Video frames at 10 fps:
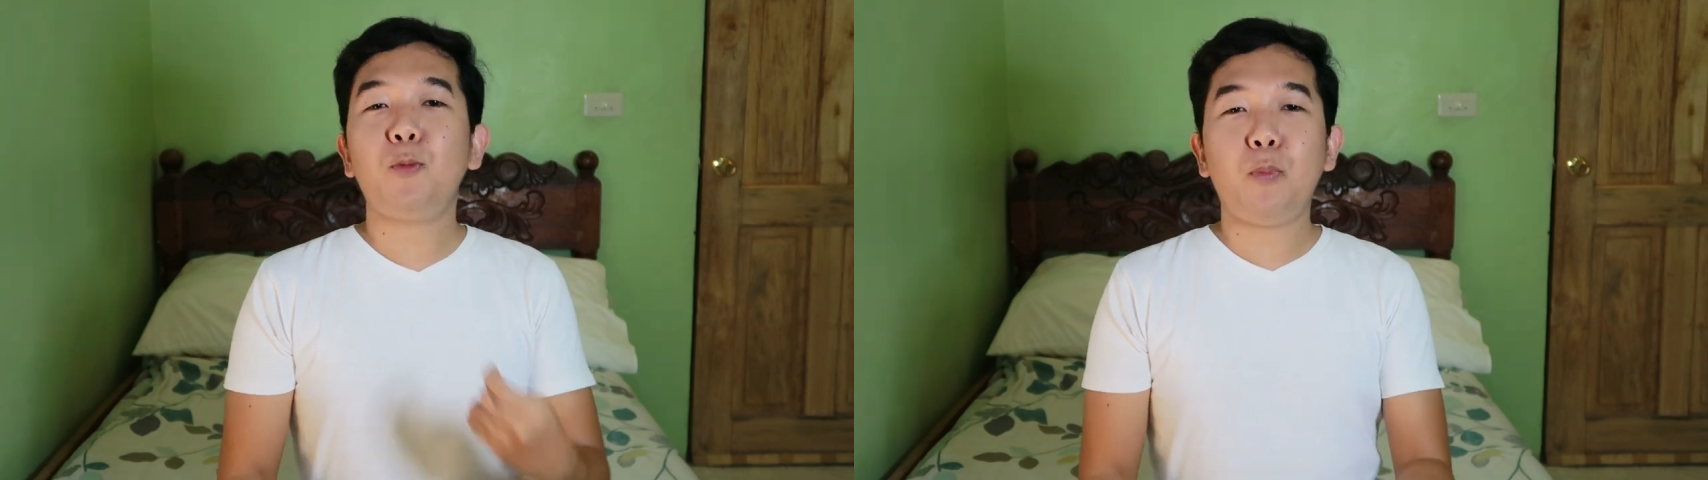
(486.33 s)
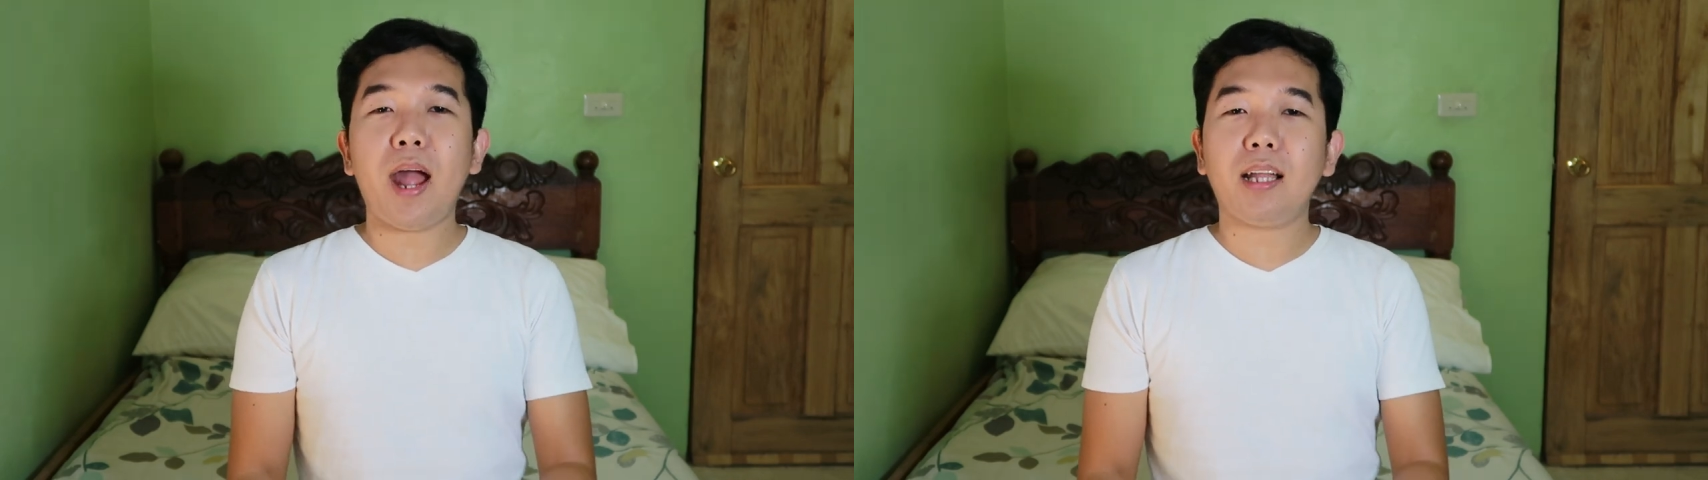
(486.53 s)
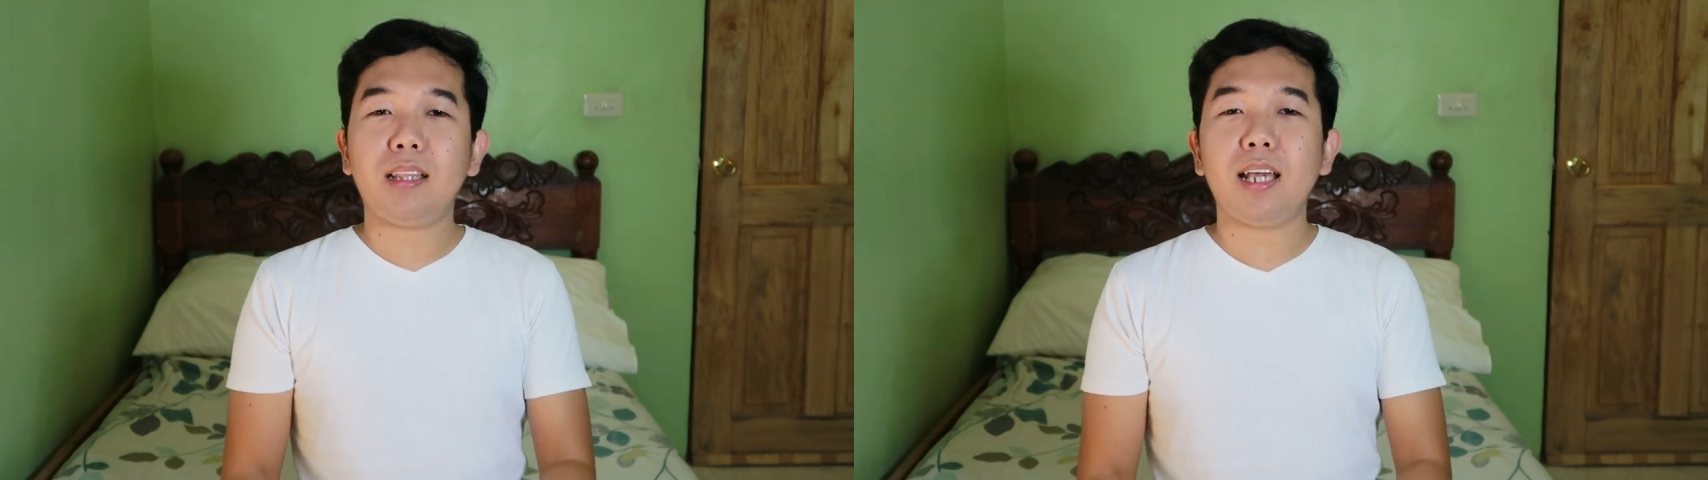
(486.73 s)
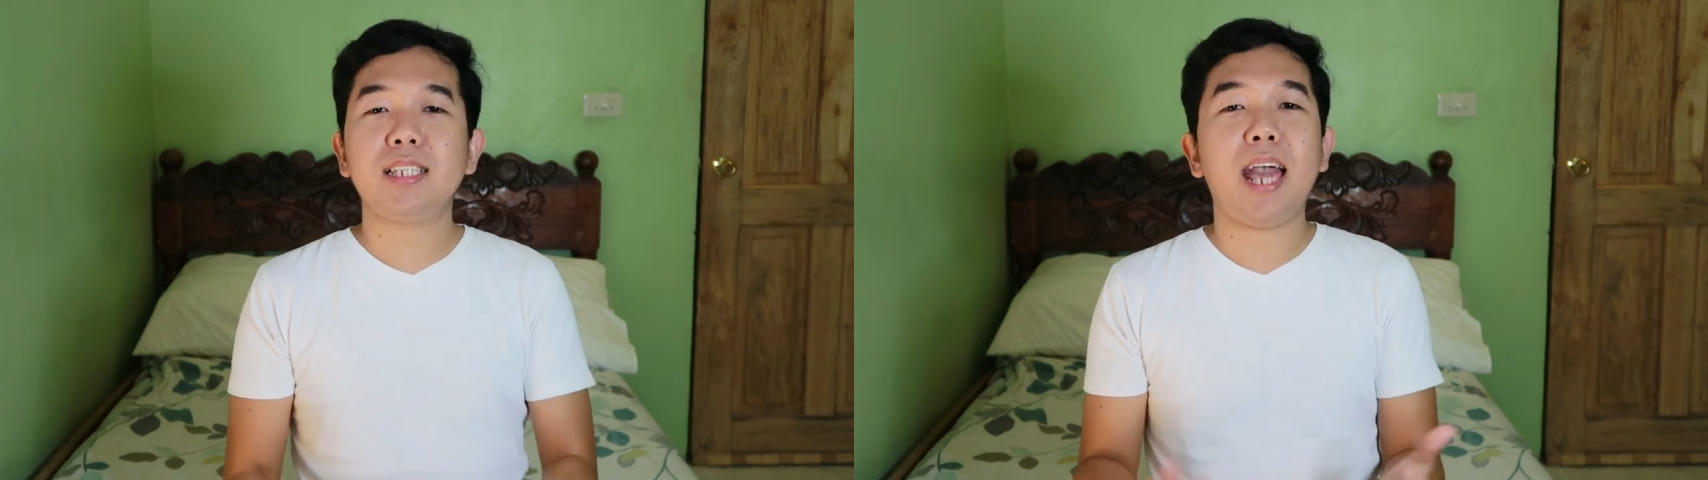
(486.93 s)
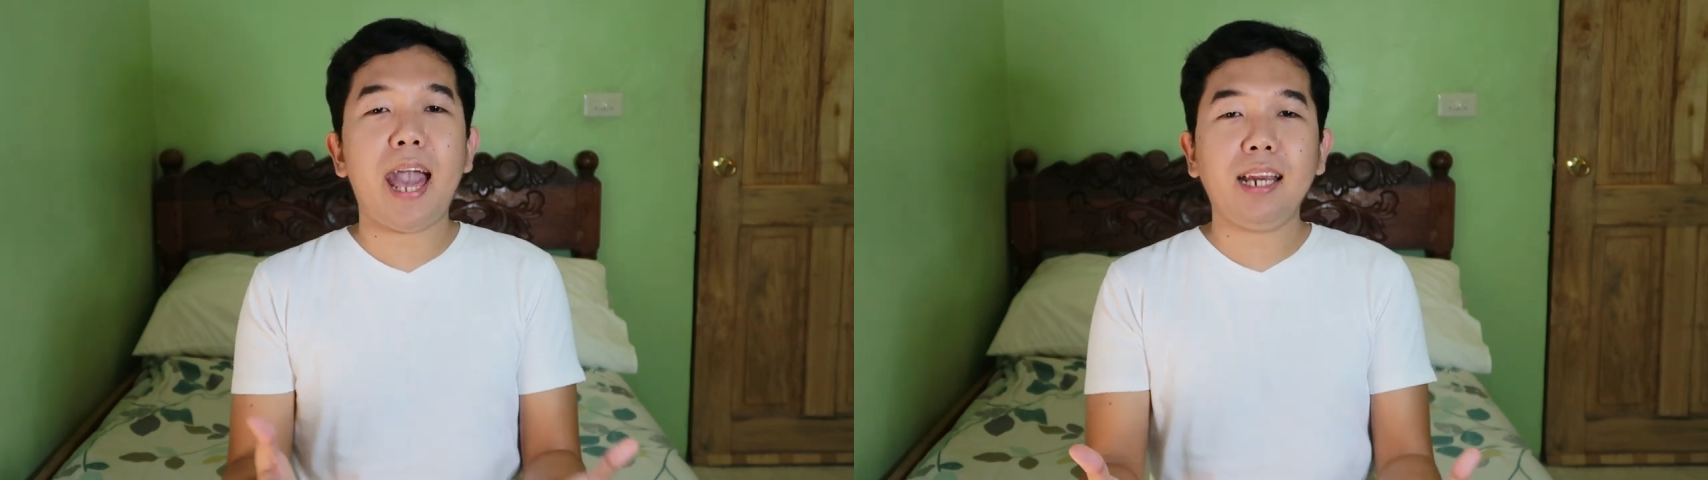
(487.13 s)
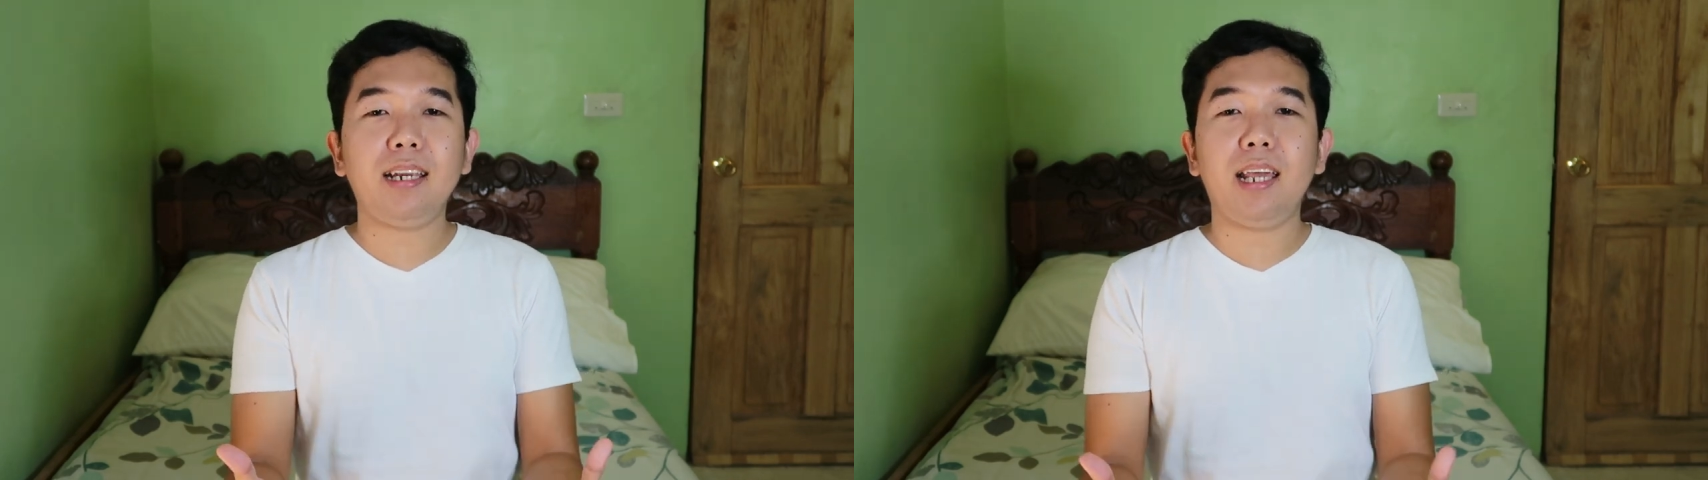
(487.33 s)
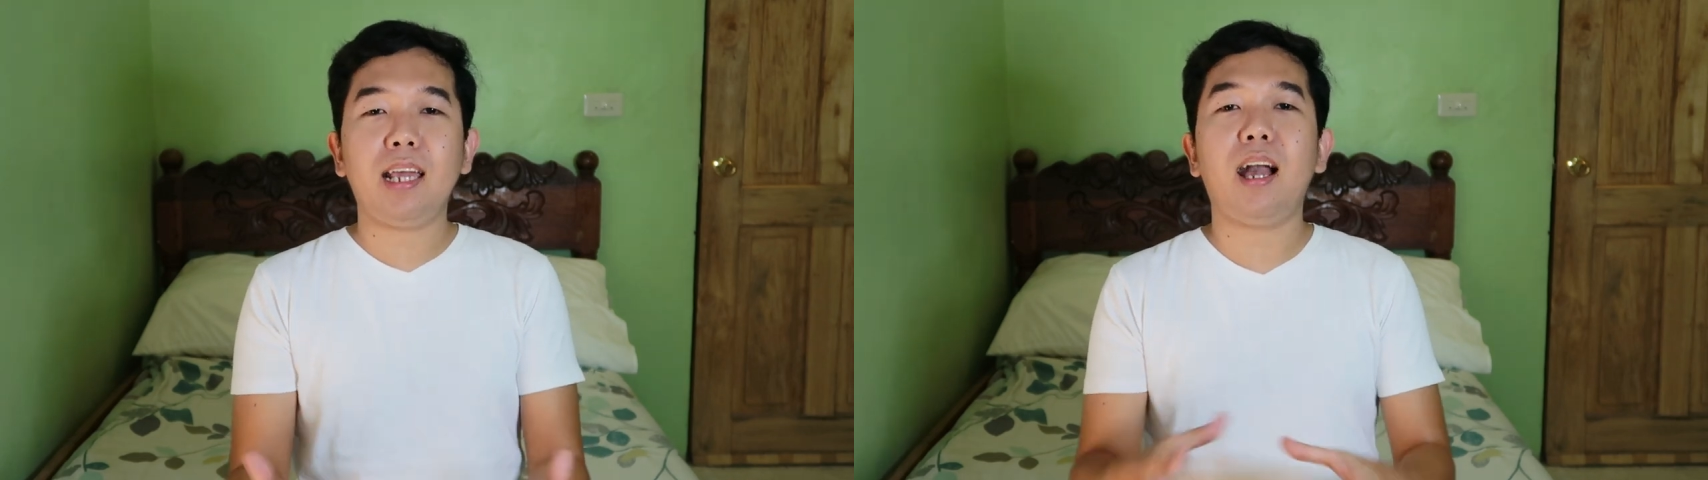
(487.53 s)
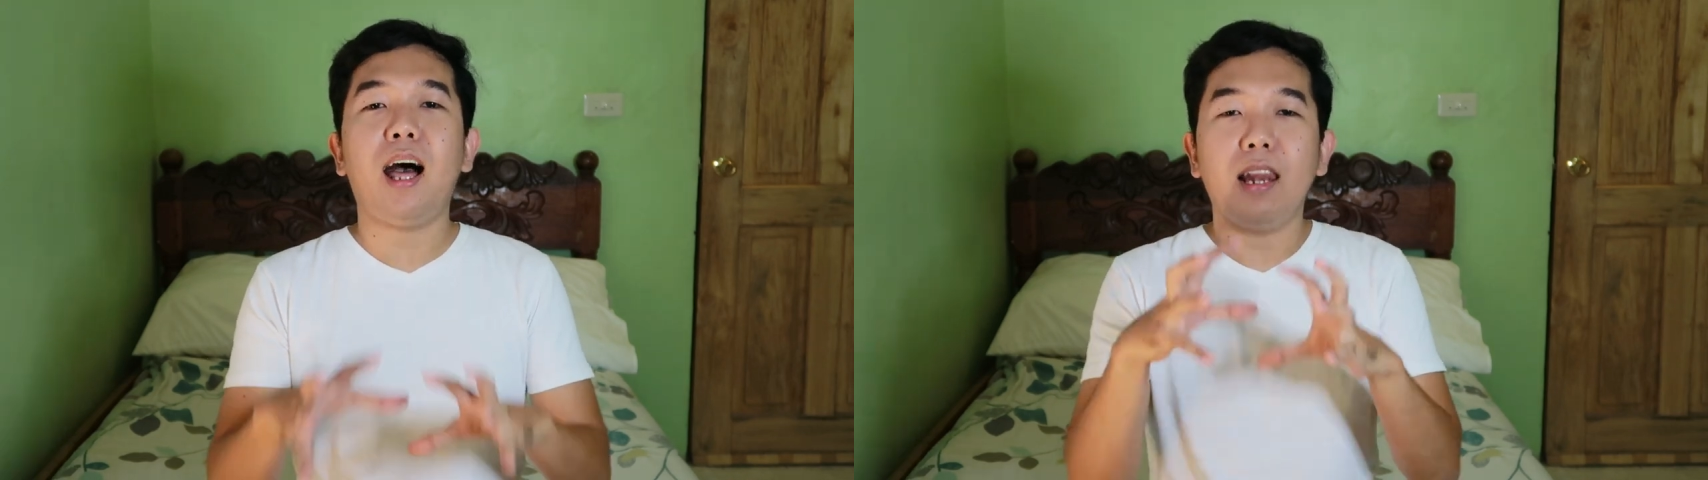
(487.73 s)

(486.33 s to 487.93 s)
to practice handling